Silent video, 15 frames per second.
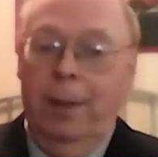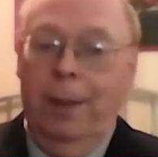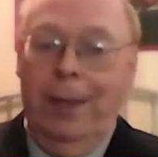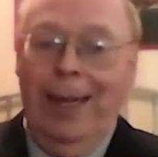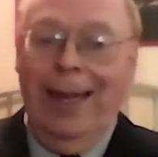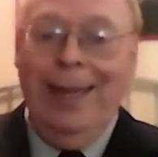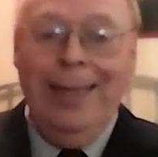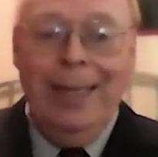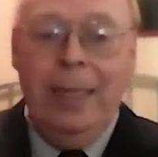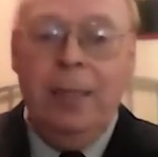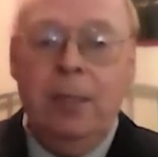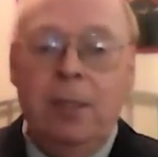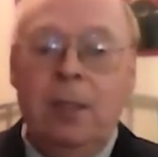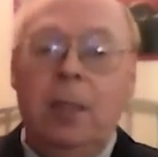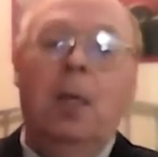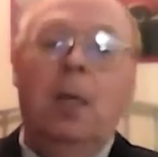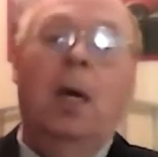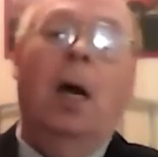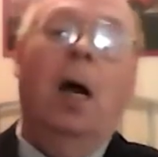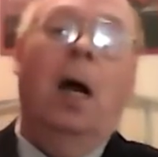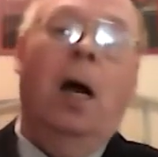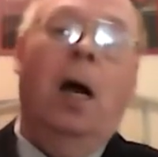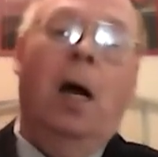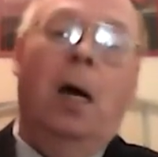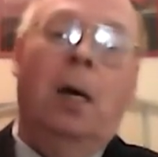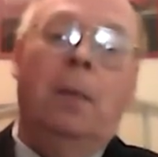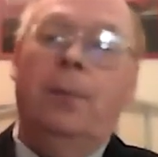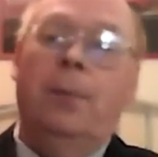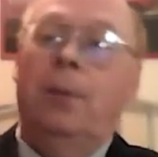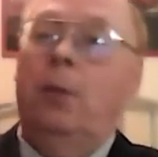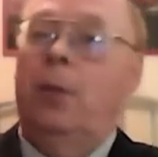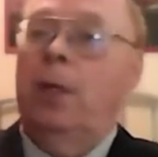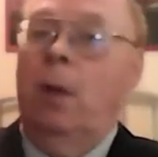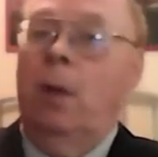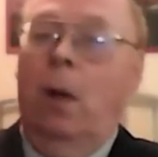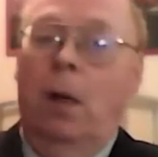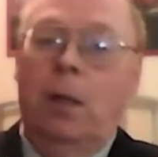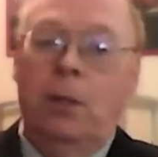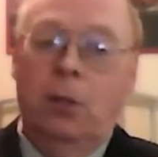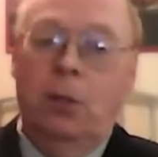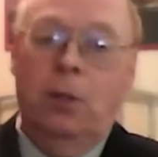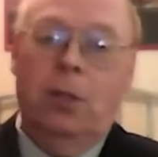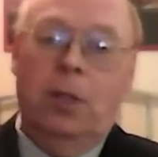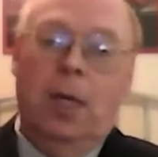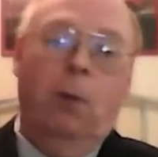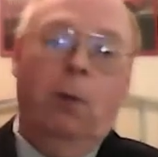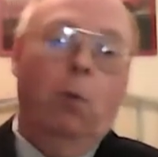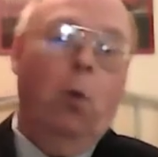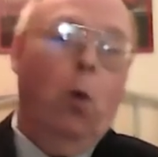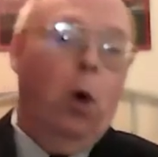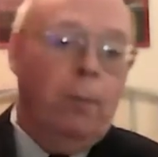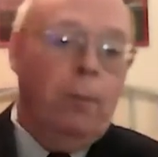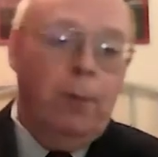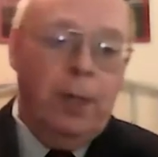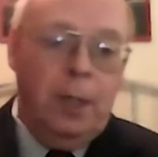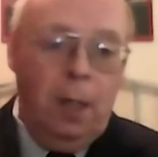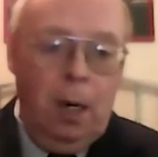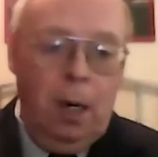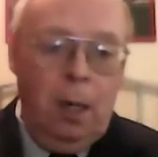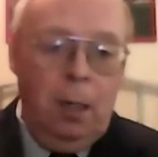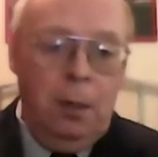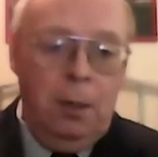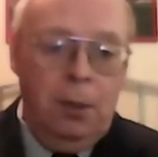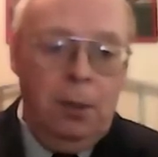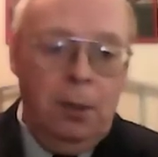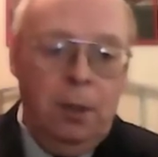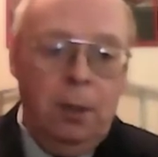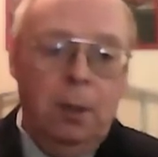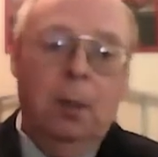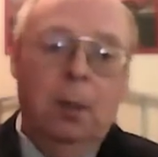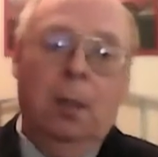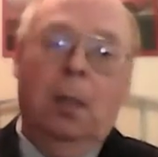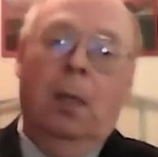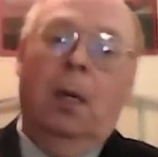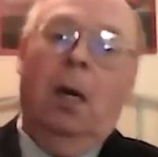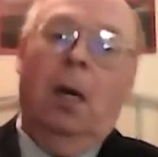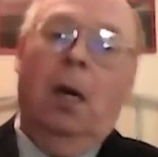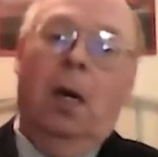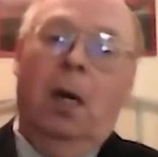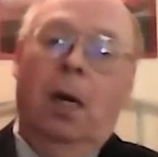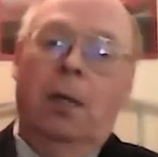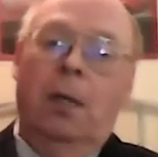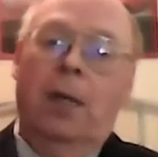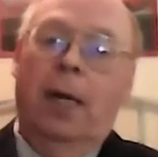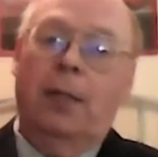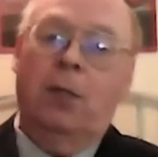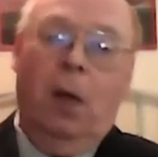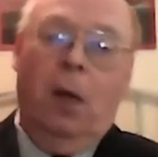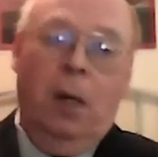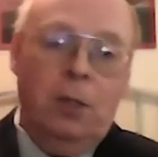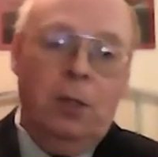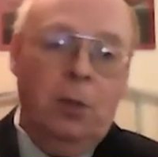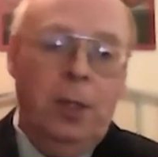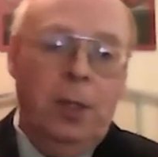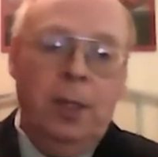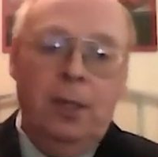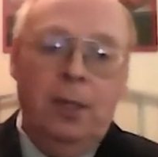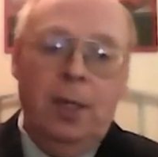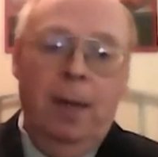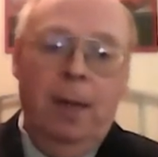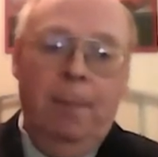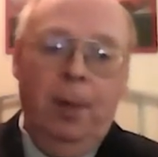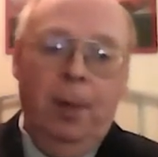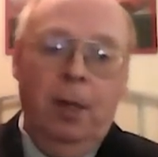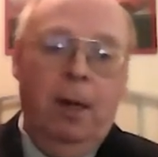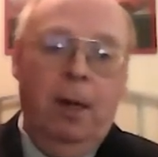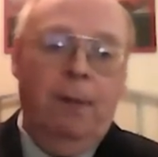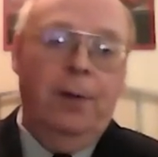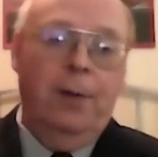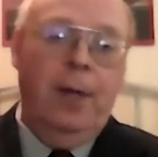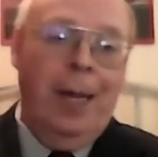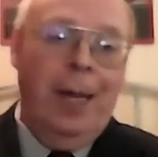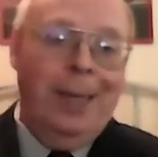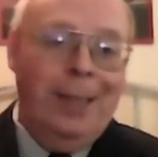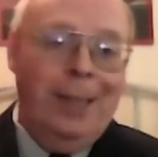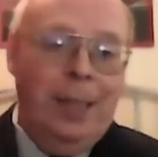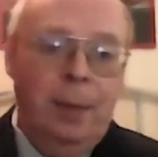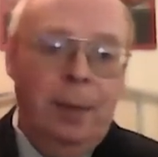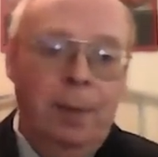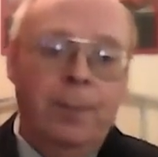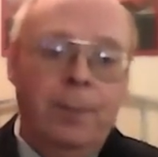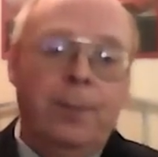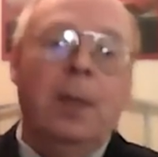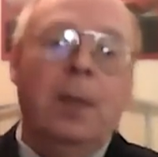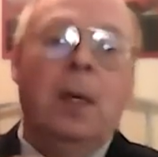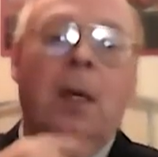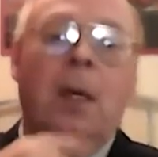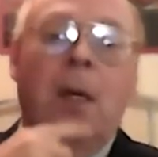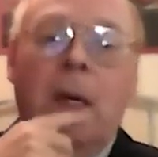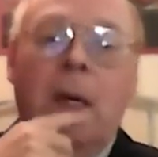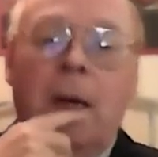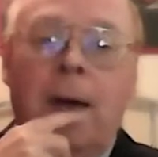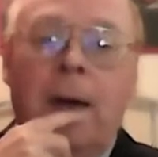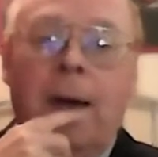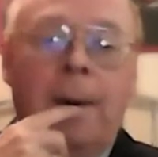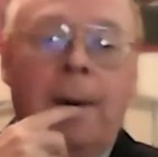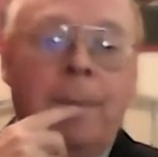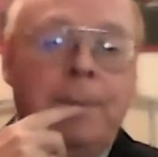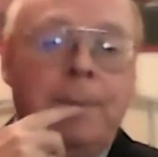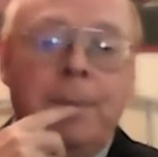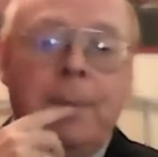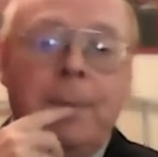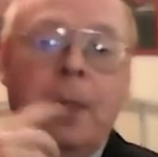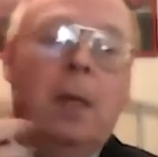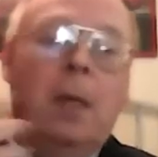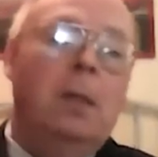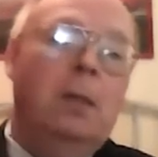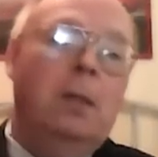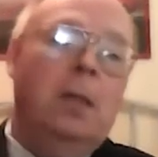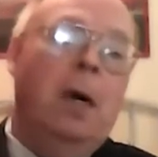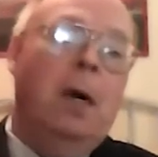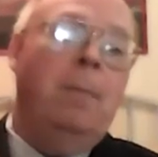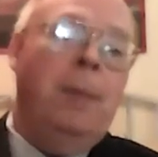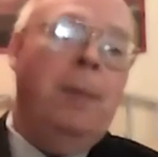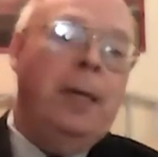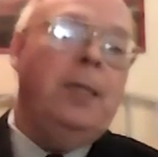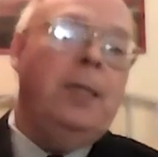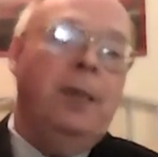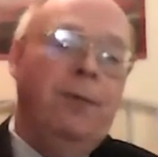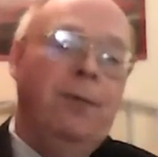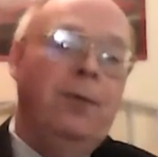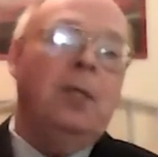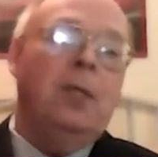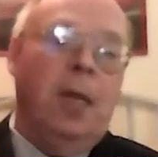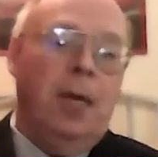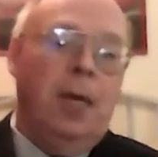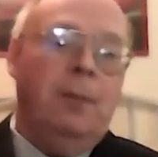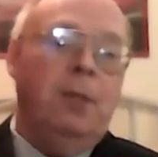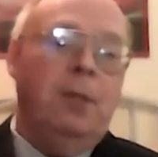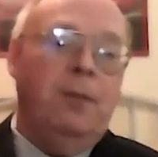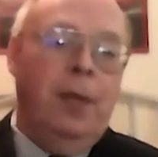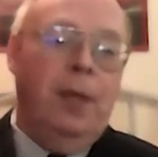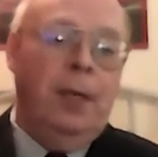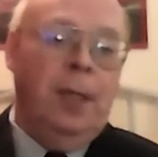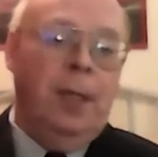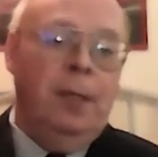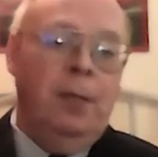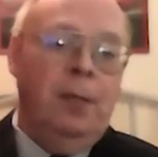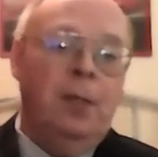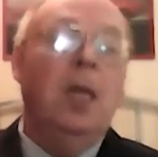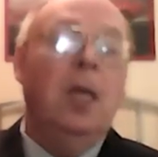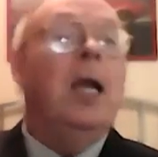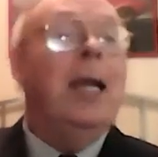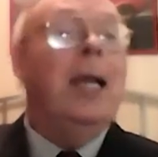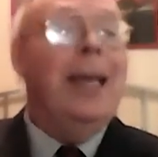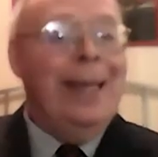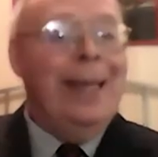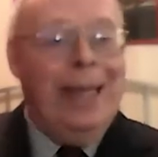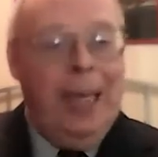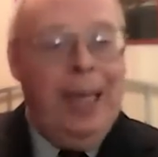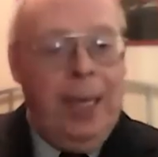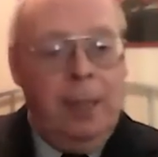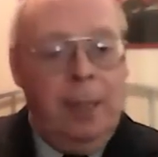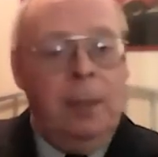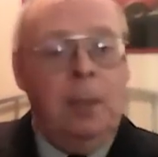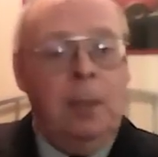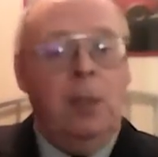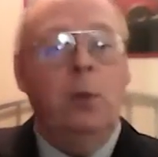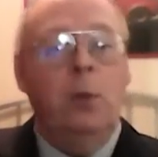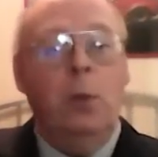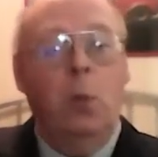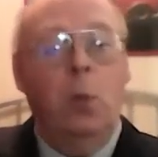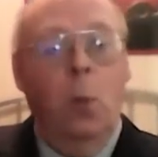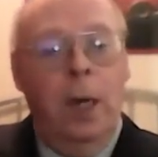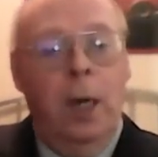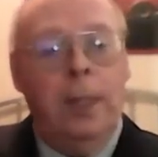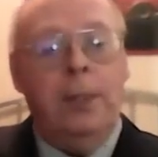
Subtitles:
endings. You can also say warm regards. That's also an example of an ending. There are many different types of endings. And again, you would want